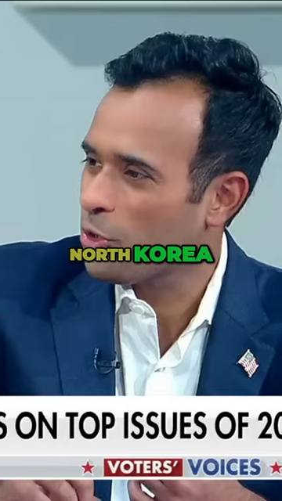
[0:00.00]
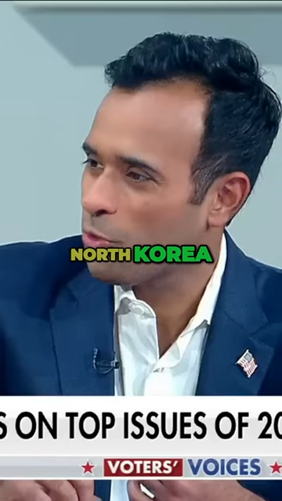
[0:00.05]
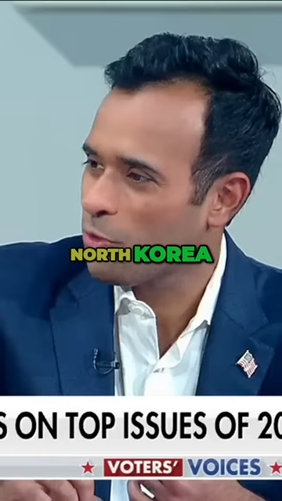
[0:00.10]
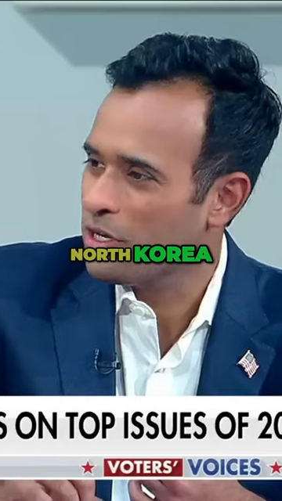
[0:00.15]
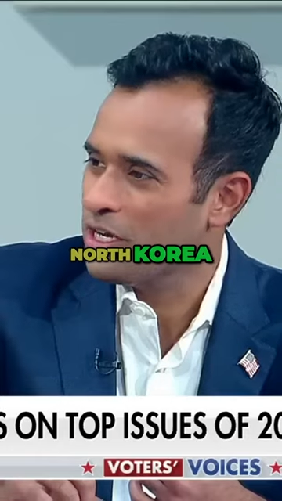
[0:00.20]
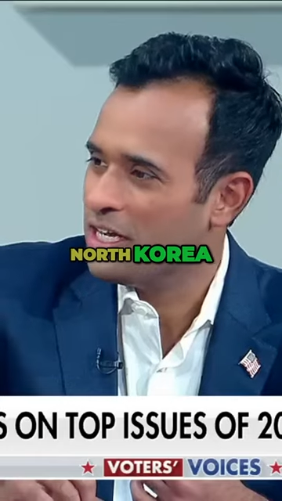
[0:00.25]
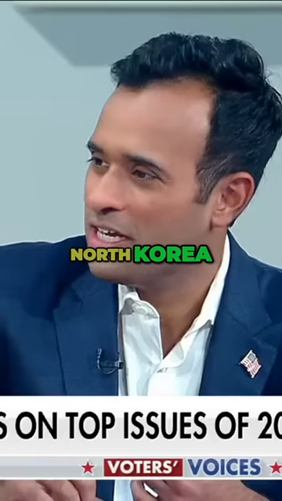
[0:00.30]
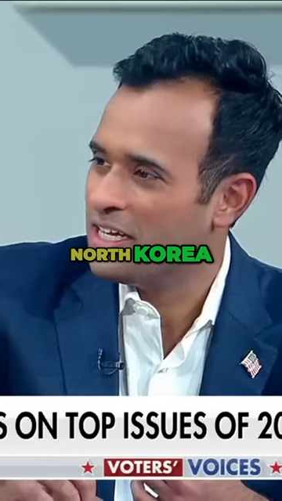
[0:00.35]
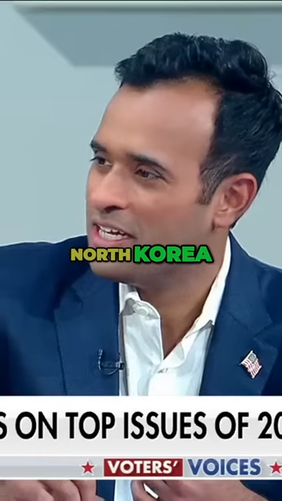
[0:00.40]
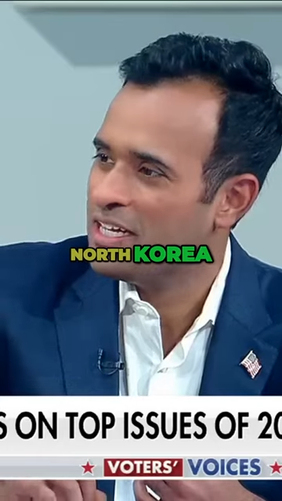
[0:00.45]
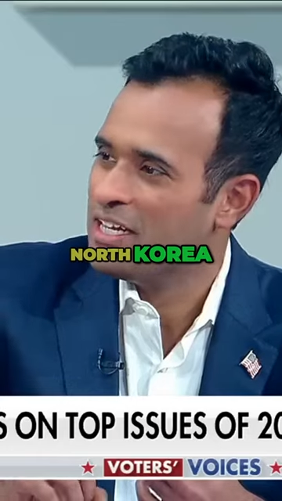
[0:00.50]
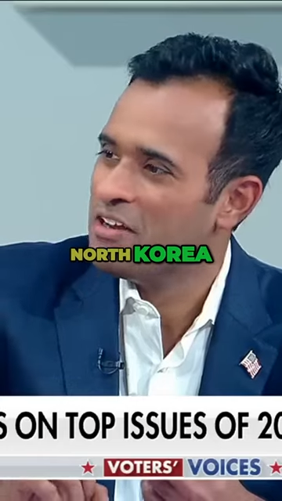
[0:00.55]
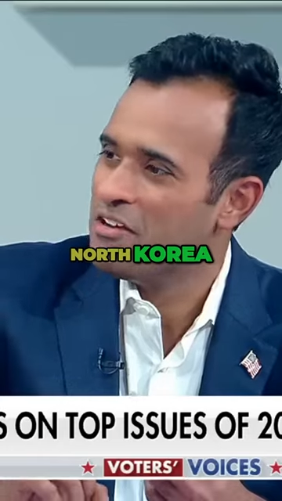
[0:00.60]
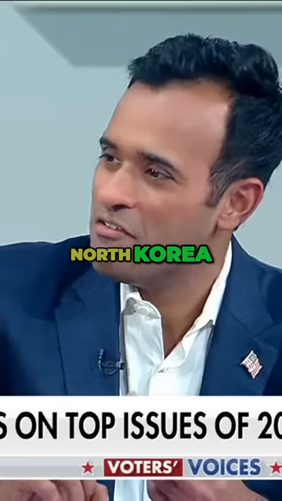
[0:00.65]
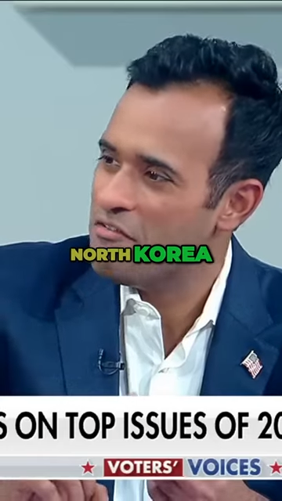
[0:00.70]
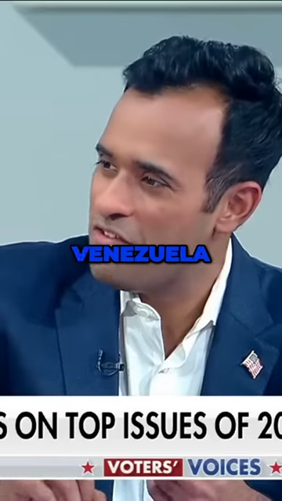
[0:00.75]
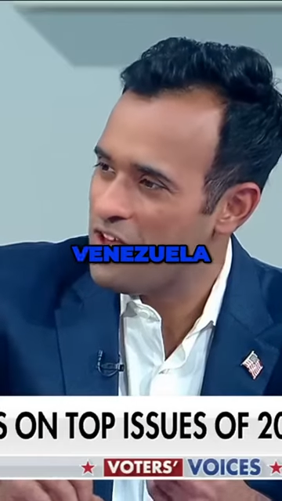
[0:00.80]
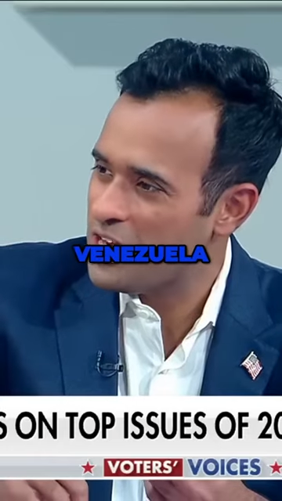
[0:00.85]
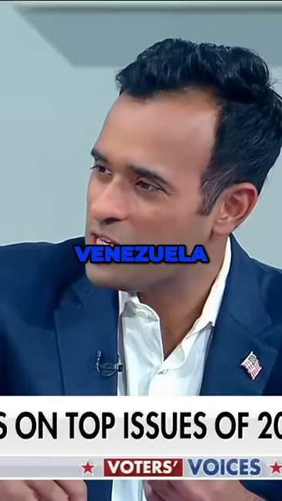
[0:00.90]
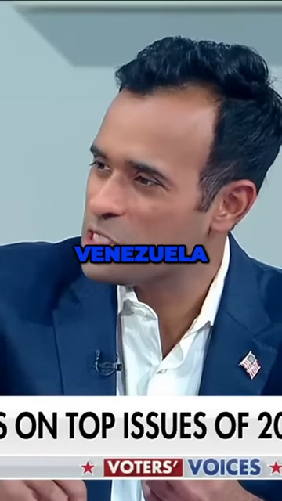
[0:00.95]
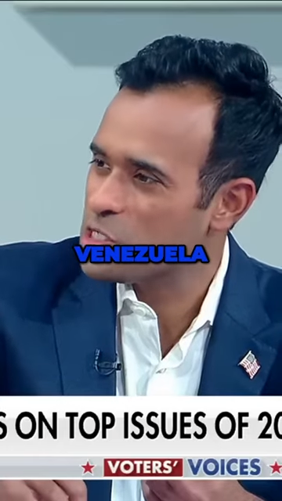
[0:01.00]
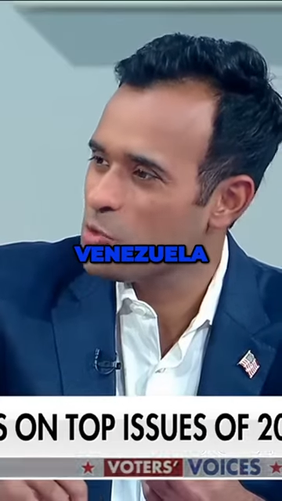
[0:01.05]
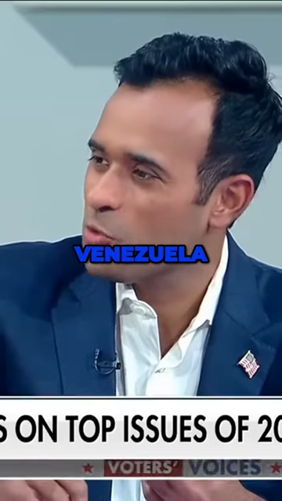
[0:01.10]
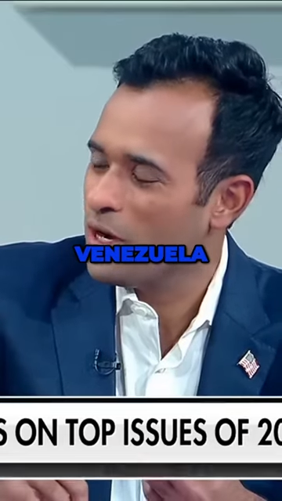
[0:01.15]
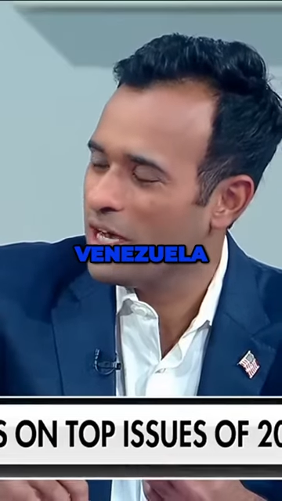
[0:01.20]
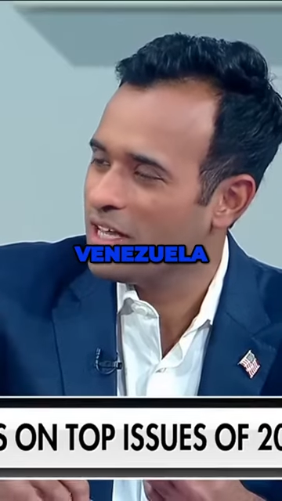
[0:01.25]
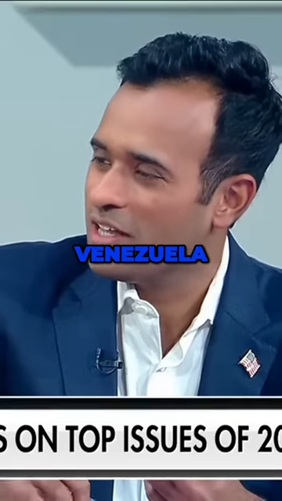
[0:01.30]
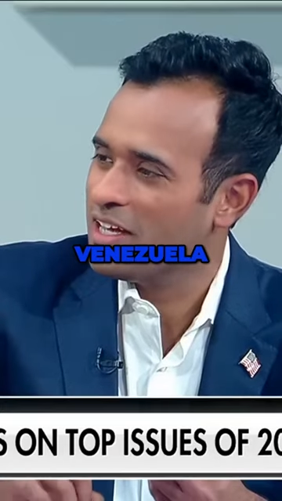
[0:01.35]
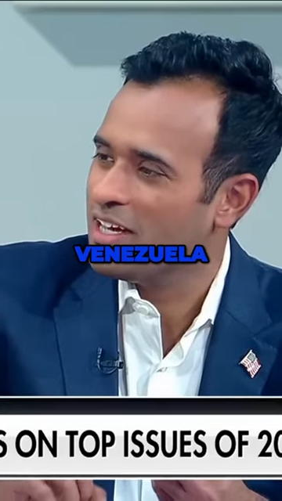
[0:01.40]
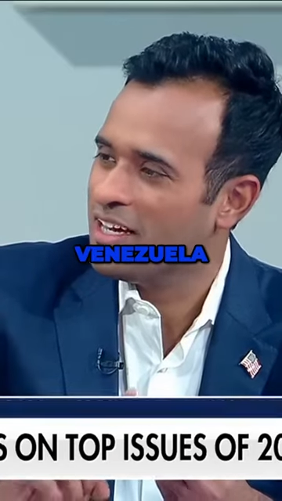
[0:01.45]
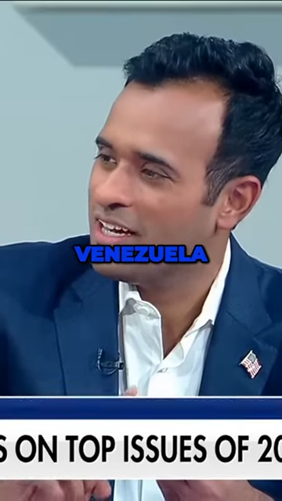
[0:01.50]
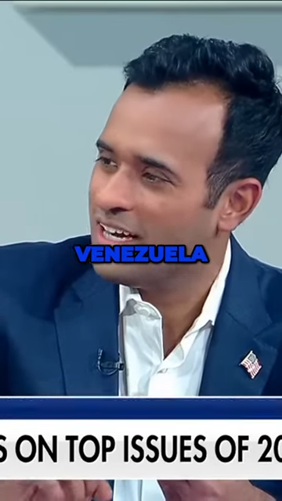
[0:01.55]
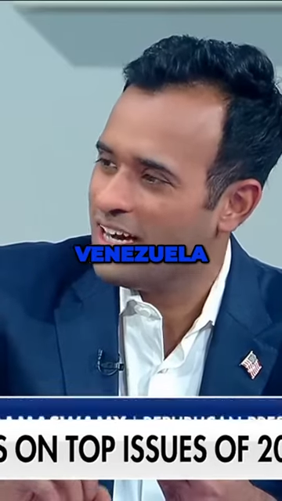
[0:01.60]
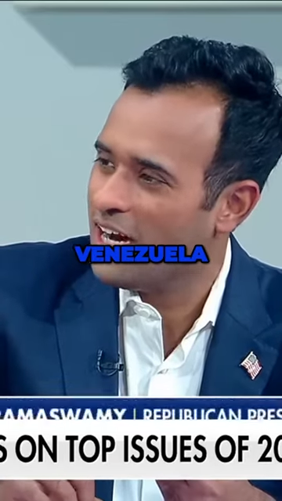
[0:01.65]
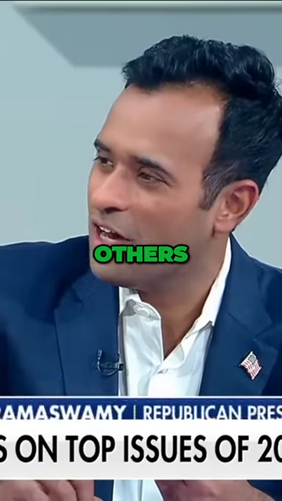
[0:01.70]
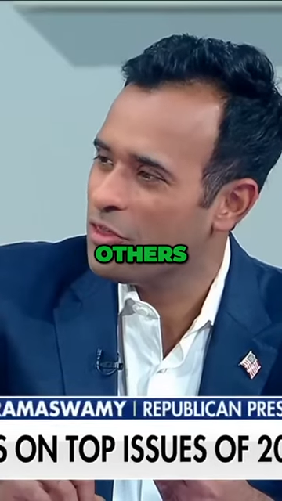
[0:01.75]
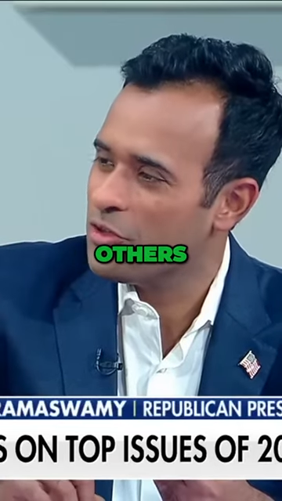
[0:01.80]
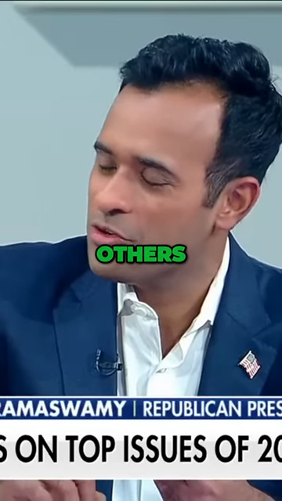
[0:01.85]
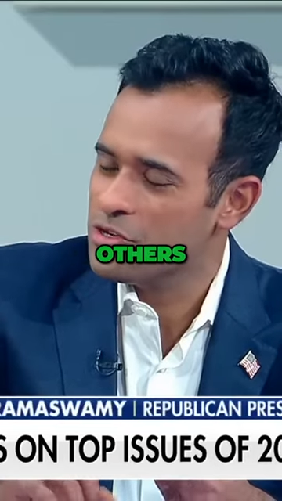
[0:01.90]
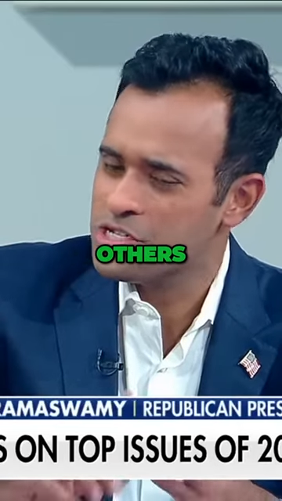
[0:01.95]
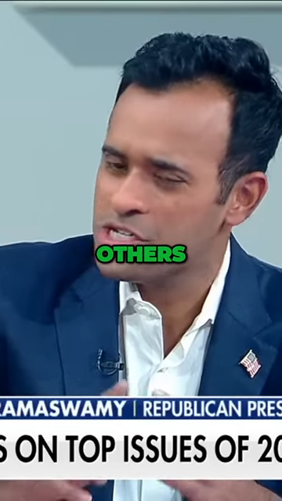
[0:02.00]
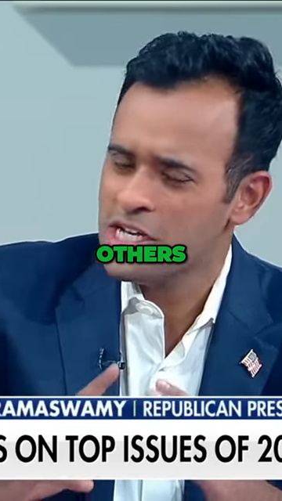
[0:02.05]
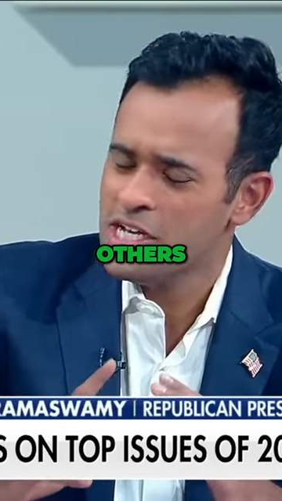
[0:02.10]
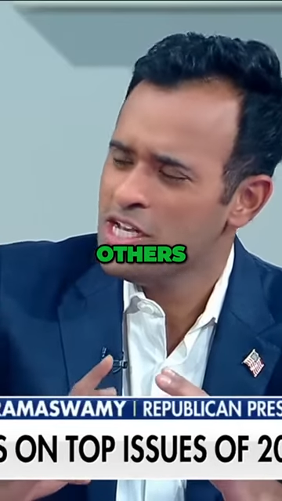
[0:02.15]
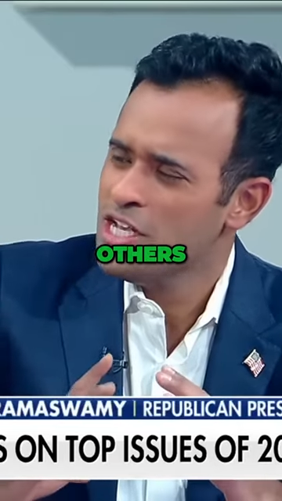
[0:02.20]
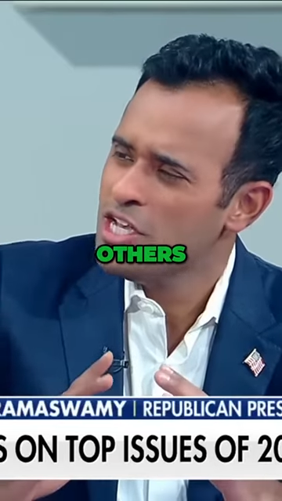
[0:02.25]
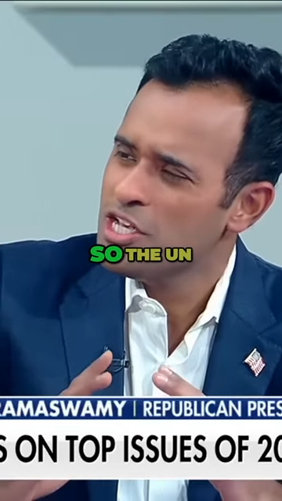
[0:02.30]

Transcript: Korea, mm -hmm. Venezuela, others.